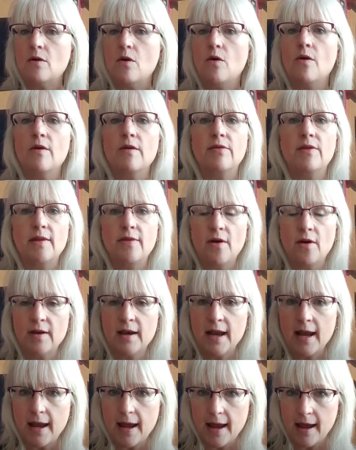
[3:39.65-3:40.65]
or de
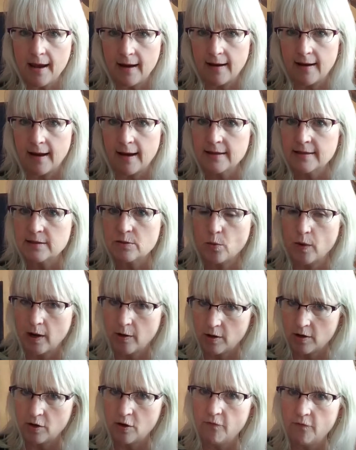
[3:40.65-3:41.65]
donde eres, where
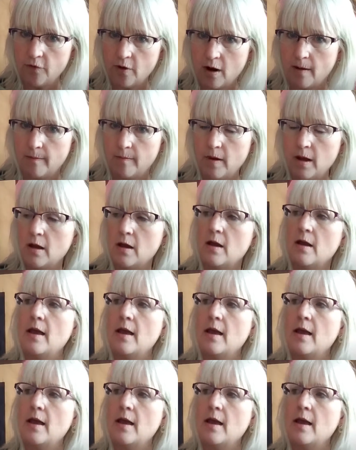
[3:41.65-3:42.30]
are you from?